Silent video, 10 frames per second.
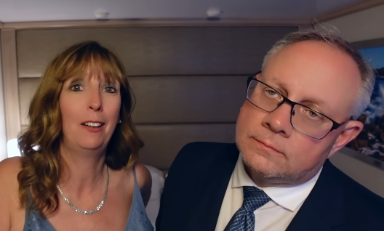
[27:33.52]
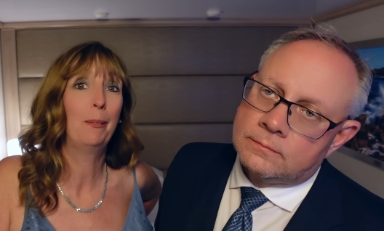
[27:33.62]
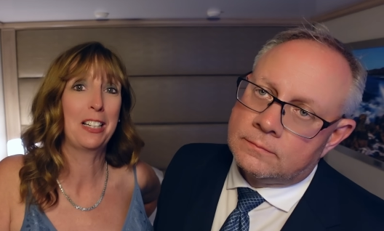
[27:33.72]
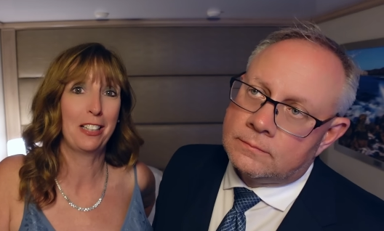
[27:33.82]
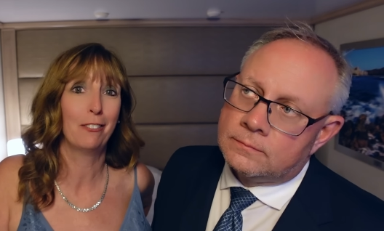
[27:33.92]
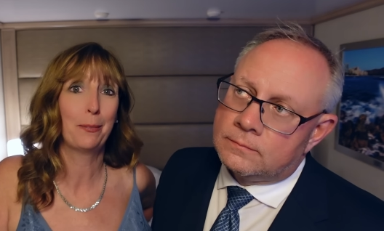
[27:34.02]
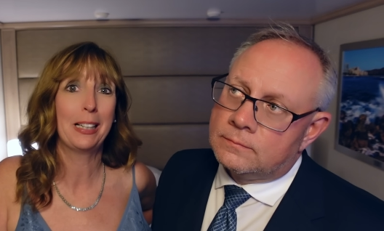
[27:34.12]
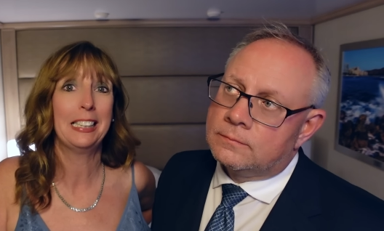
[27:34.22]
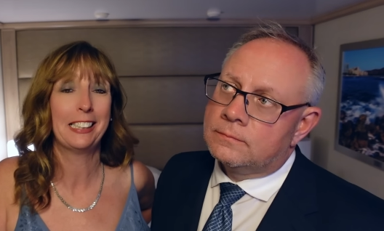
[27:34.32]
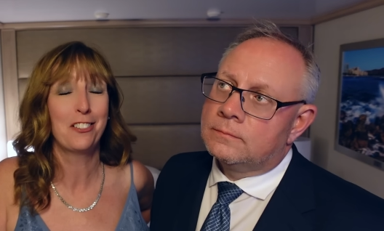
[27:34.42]
Speaker 1: how much
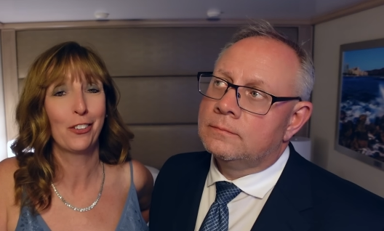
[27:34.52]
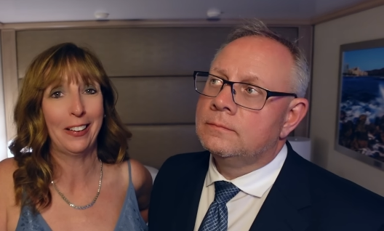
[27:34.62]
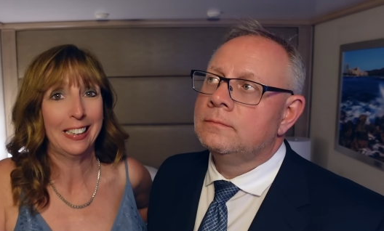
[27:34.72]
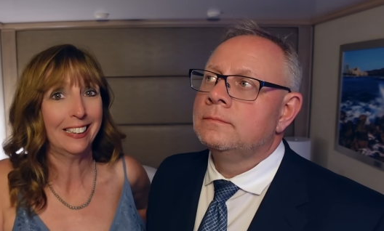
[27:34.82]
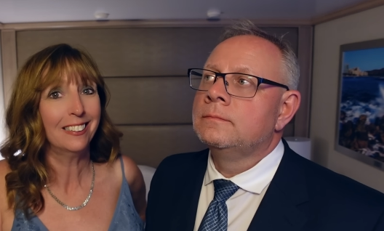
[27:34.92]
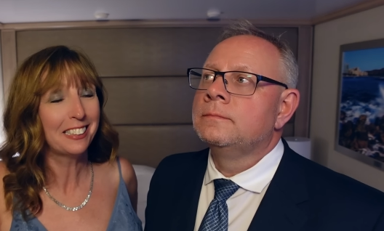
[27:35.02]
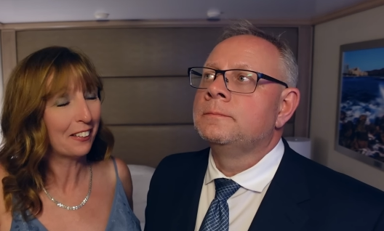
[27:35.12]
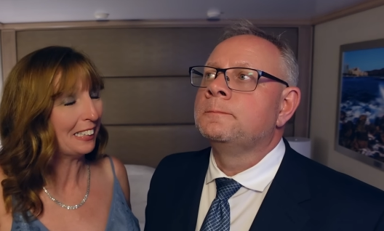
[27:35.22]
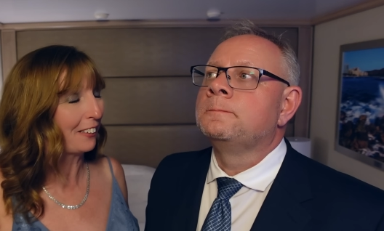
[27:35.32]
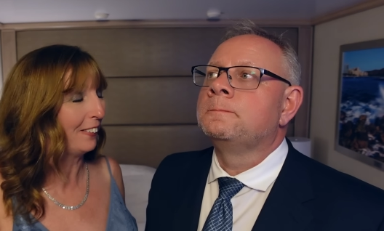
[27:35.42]
everybody's enjoying it. So
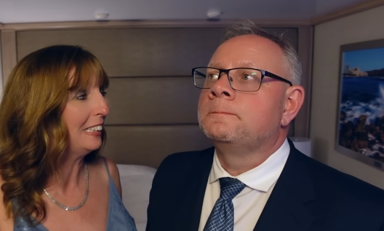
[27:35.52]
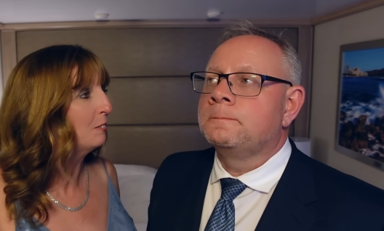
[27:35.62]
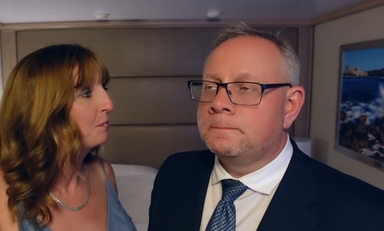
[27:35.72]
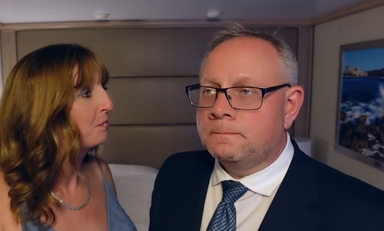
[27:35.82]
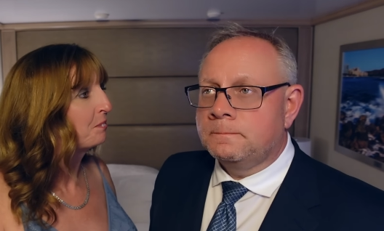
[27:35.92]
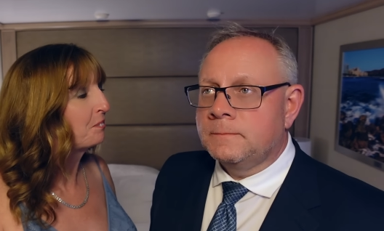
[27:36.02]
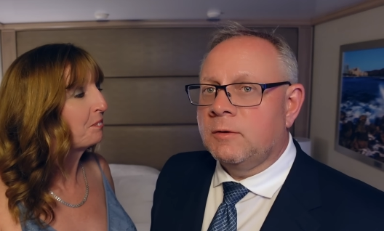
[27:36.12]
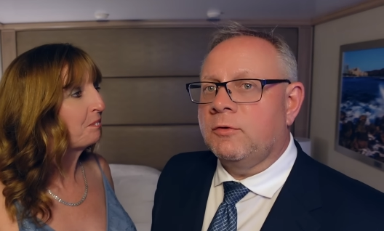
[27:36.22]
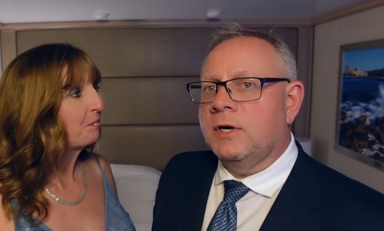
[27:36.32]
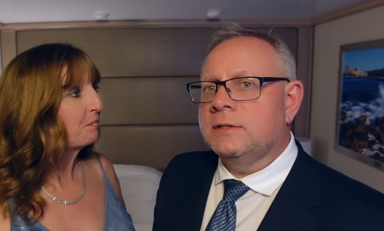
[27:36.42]
that's great.
Speaker 2: Mm-hmm.
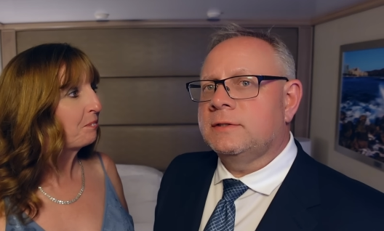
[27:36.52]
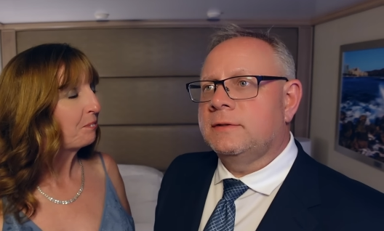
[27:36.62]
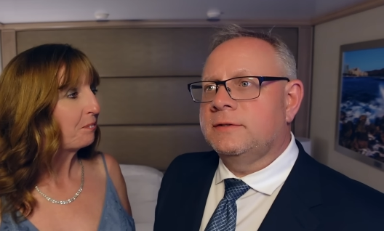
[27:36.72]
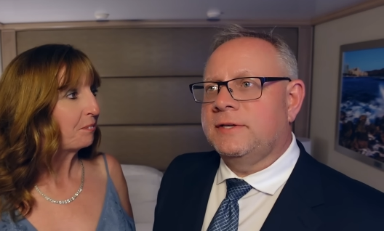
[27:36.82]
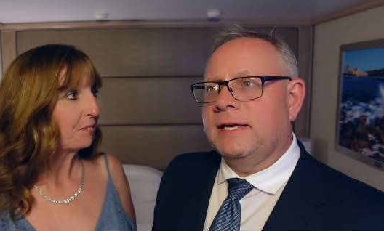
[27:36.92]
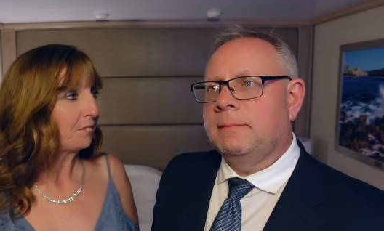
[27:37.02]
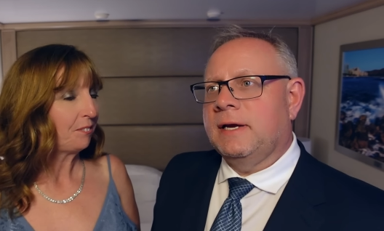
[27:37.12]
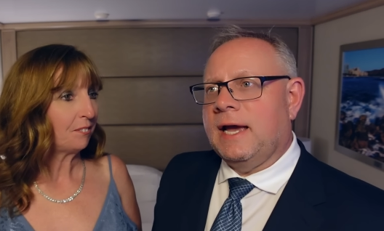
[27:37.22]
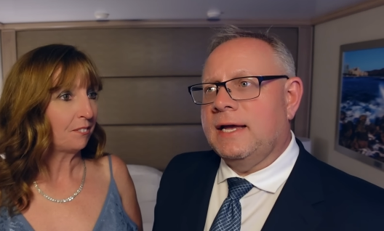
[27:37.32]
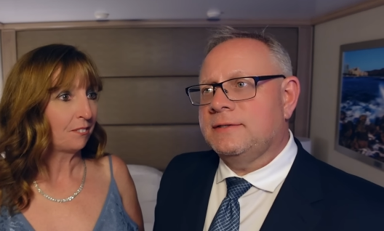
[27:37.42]
For us, the same
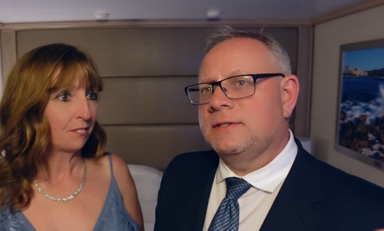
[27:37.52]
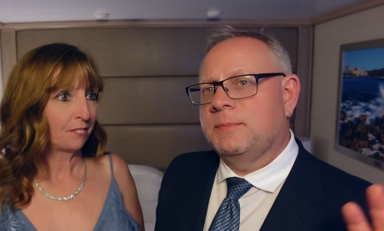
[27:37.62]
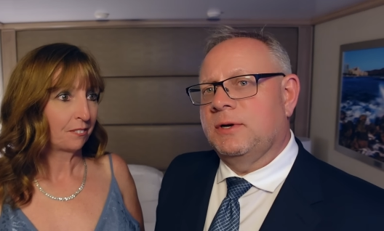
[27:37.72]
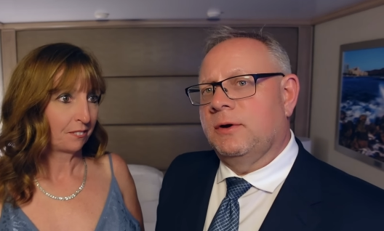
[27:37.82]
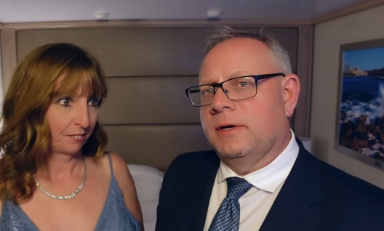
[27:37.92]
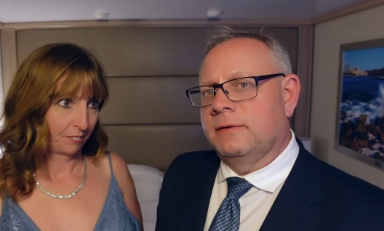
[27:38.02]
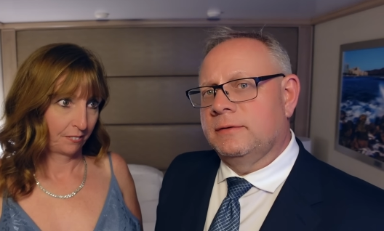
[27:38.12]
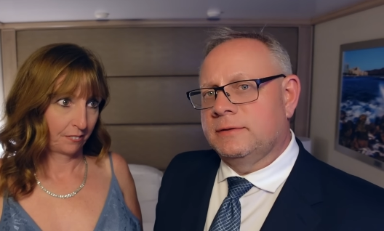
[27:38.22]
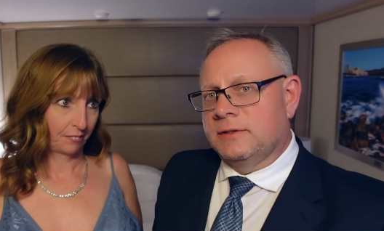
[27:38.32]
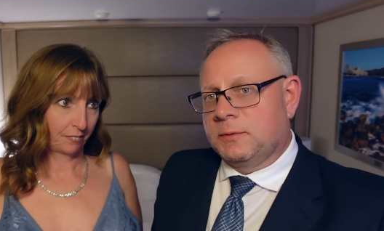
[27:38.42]
cast has been on
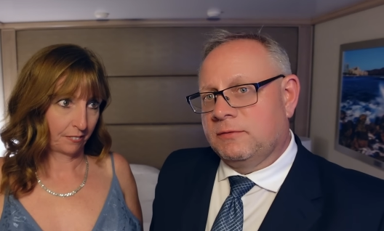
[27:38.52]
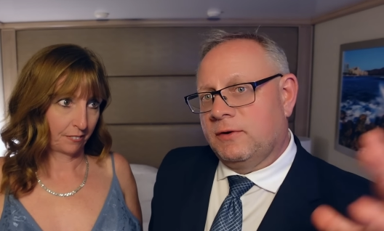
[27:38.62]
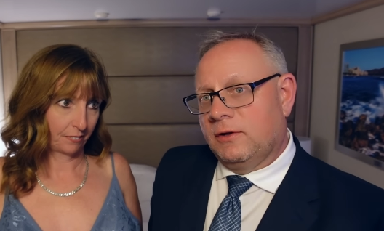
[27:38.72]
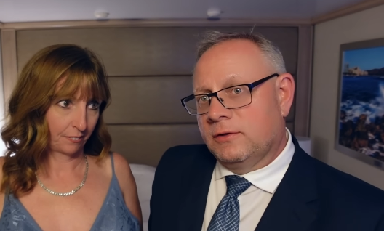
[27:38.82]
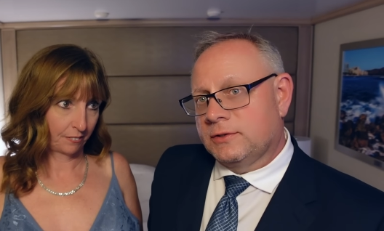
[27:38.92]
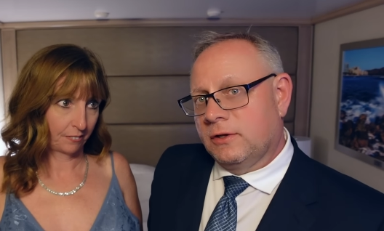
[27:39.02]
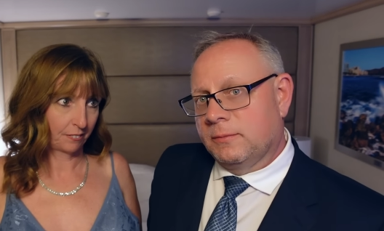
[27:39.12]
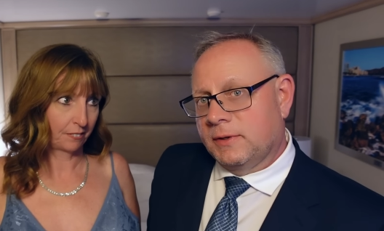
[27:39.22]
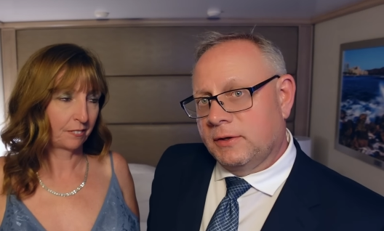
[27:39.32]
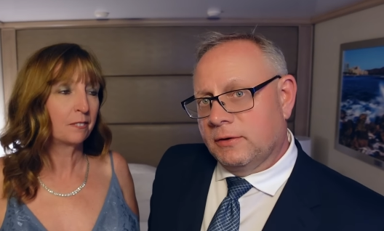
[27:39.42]
since we fall, saw them
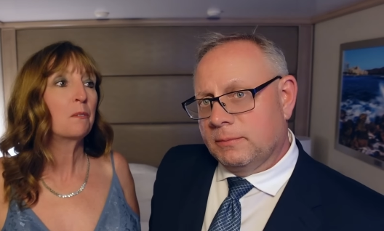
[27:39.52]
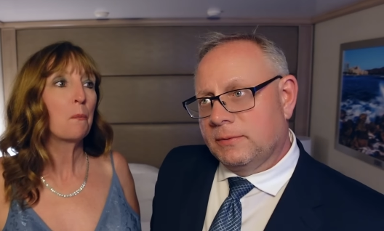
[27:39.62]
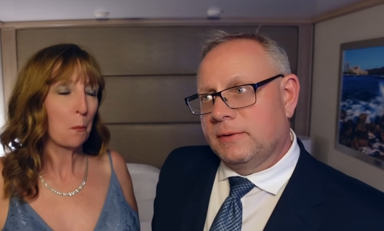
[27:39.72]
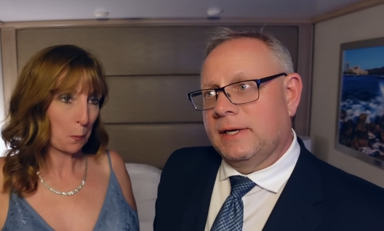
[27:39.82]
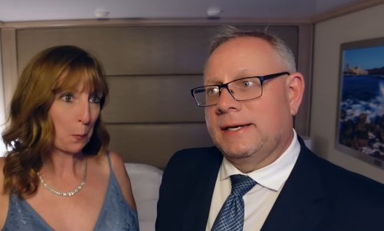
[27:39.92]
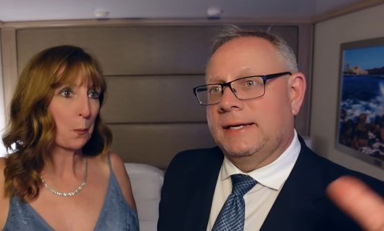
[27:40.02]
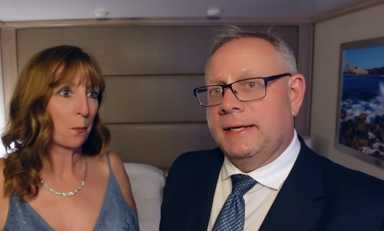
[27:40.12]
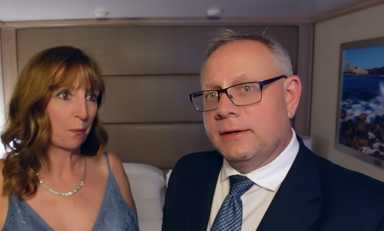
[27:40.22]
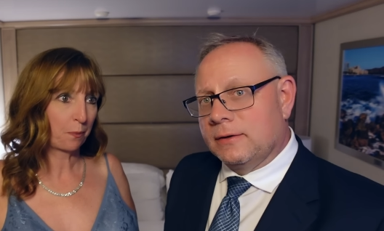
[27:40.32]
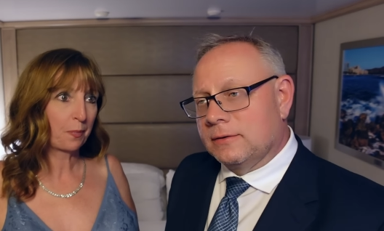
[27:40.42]
in Europe mm-hmm. and
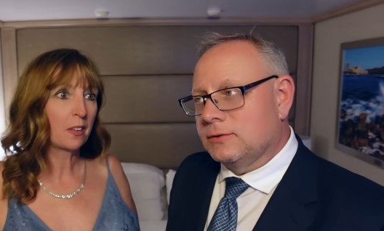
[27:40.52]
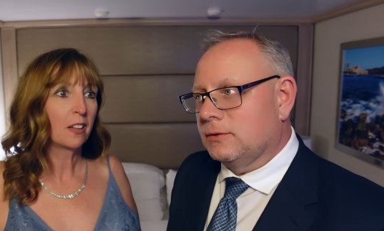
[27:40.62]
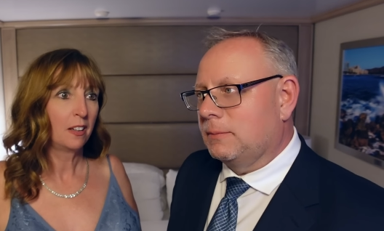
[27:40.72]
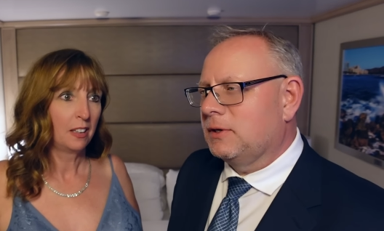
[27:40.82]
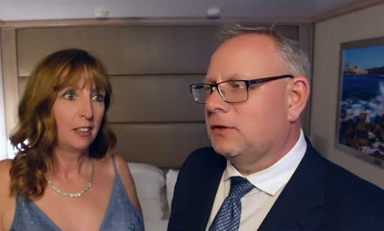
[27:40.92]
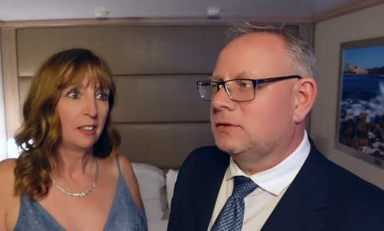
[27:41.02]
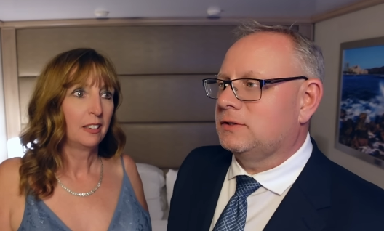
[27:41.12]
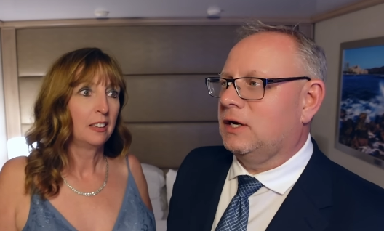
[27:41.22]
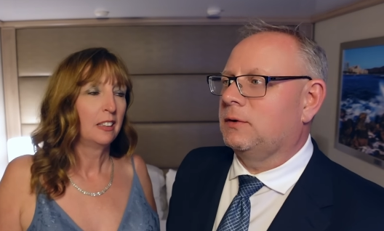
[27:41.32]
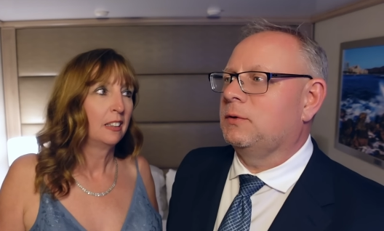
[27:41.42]
here. So I'd be curious to
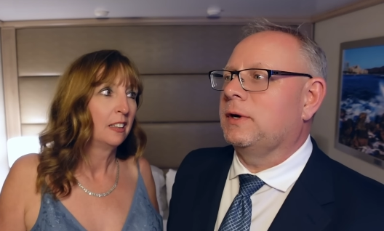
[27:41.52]
see how new